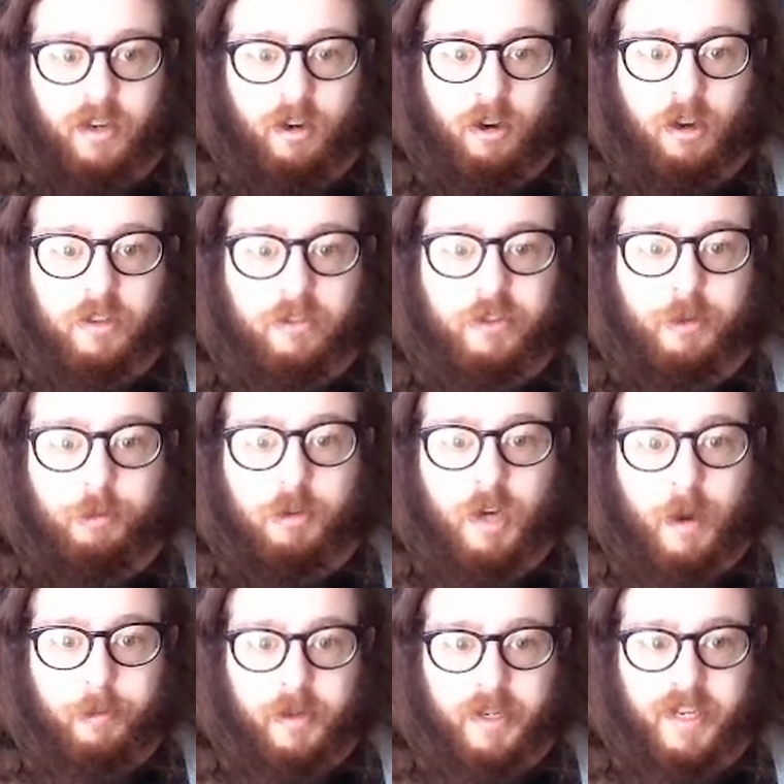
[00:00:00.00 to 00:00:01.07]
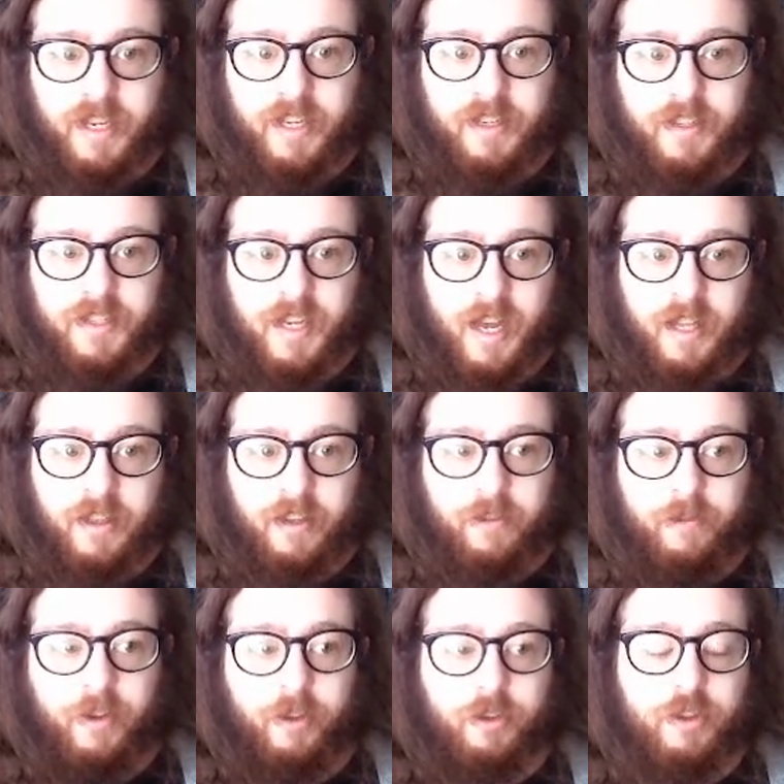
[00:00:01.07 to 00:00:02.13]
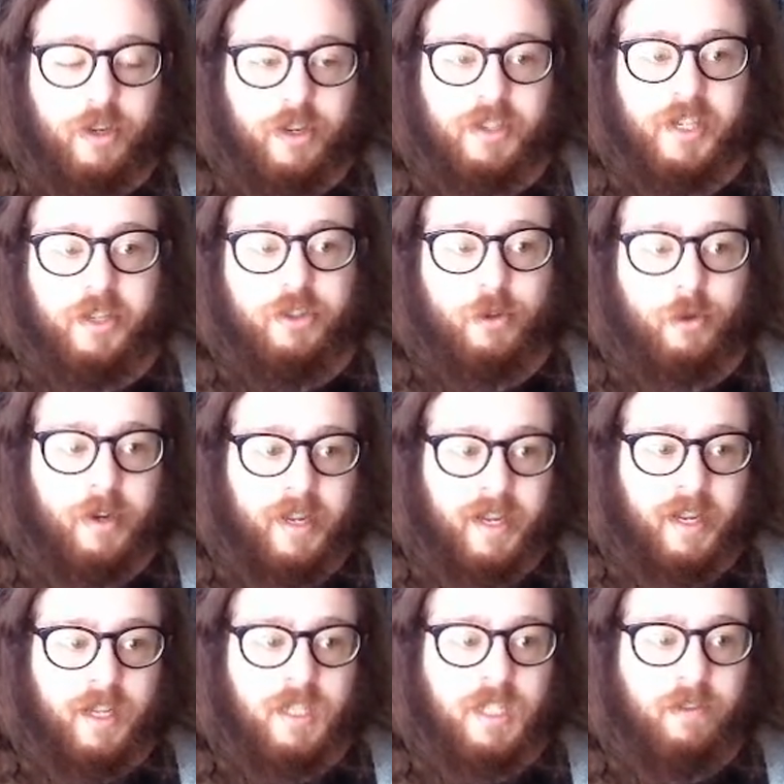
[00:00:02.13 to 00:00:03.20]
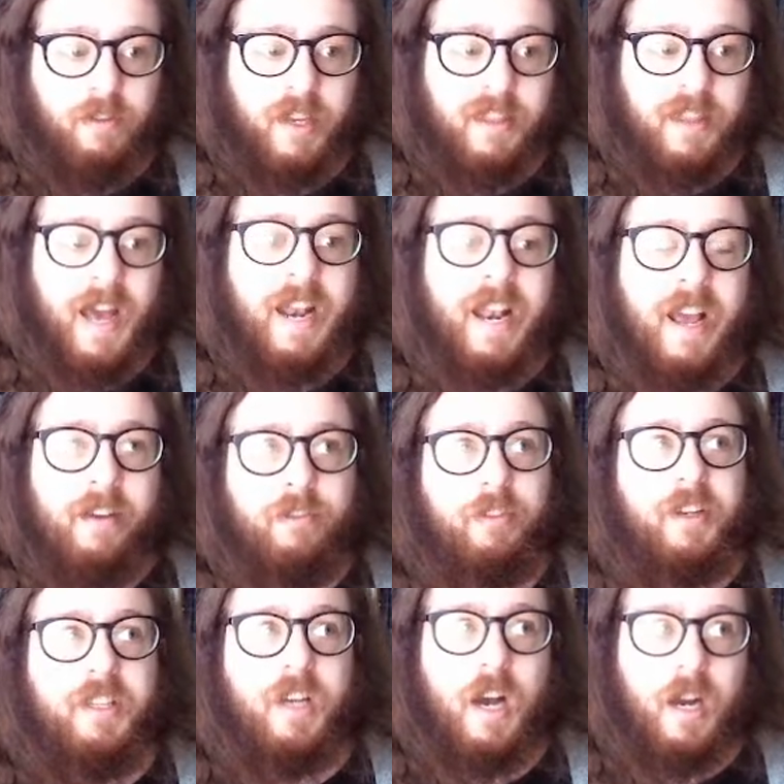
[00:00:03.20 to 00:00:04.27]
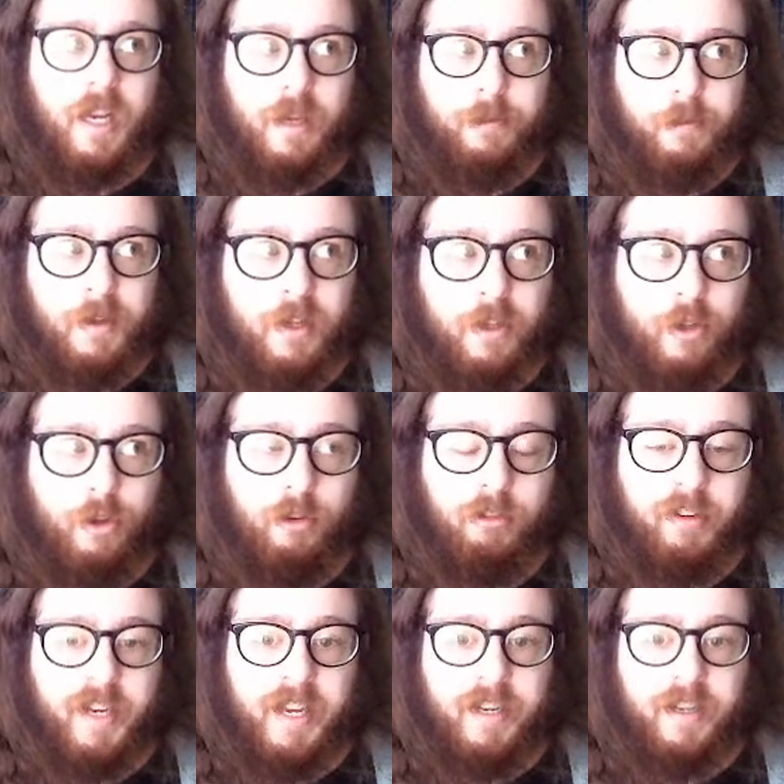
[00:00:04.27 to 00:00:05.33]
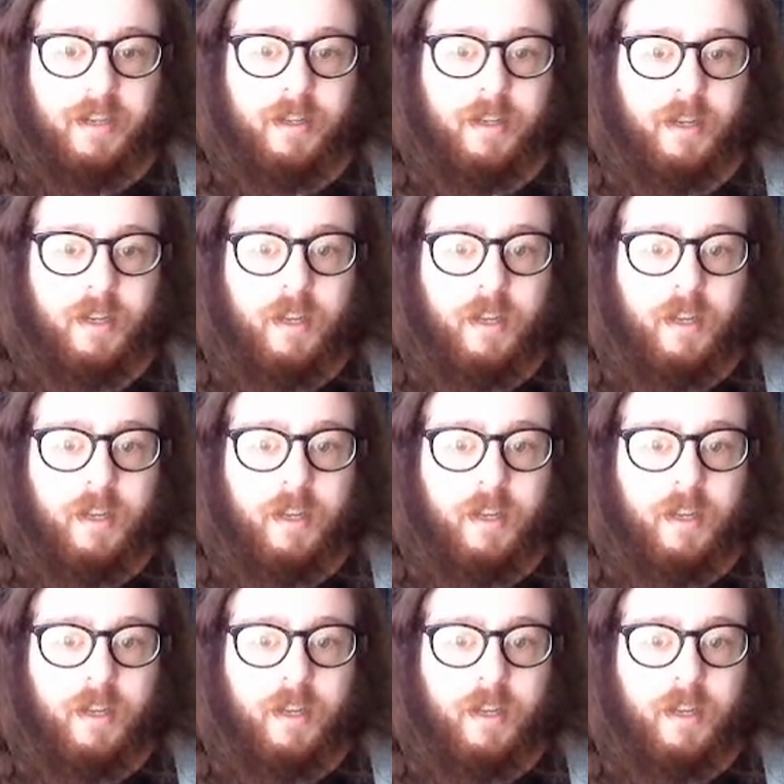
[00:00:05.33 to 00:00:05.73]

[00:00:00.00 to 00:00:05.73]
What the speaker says: all of the properties and the filters and sorting and stuff like that every time you created